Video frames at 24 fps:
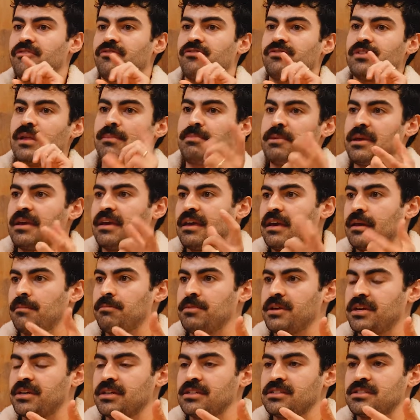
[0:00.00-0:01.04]
flipping it
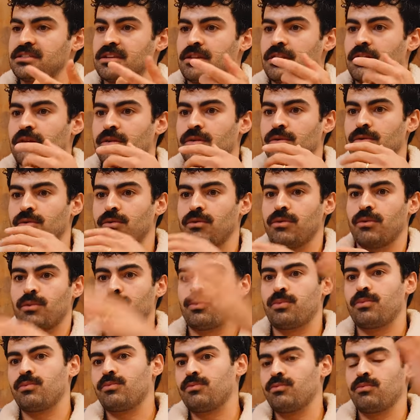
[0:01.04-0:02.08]
because the the
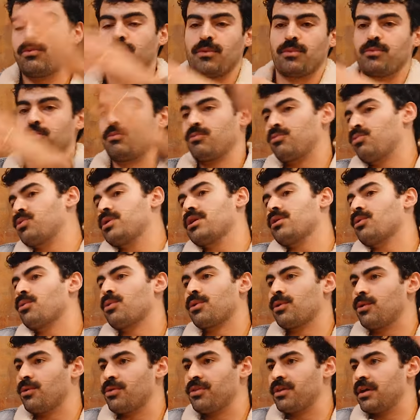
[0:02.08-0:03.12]
the real
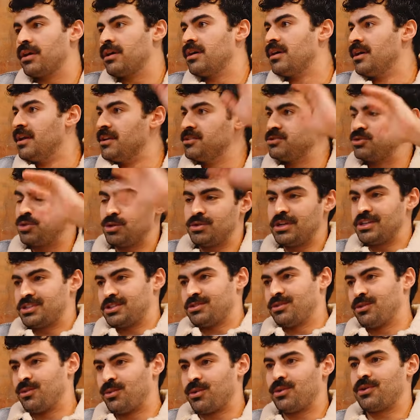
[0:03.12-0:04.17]
world, the
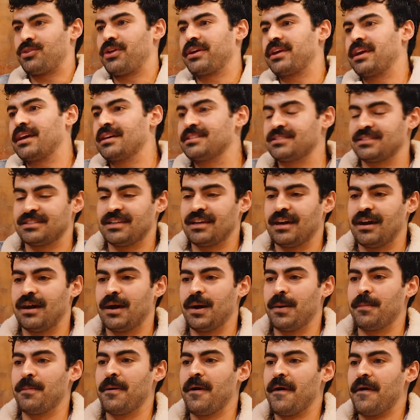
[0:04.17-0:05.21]
traditional world, I guess,
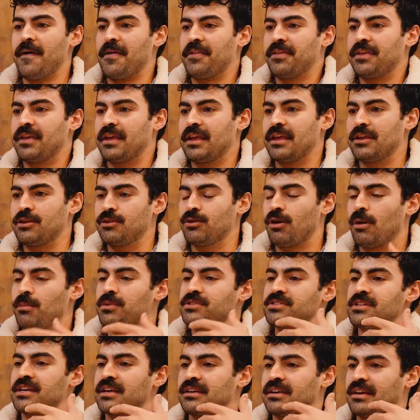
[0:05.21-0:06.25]
um, you're
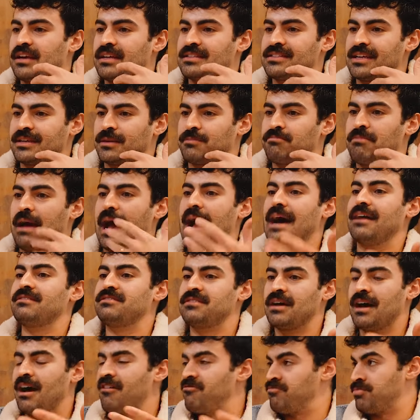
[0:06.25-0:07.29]
almost like it's like bad
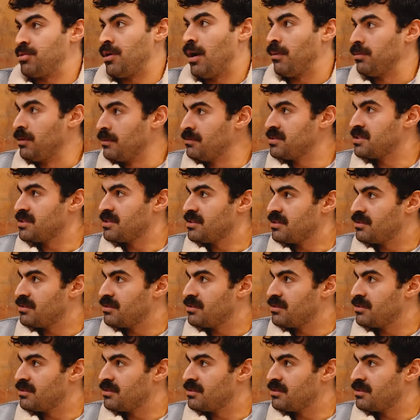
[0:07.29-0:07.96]
to have problems,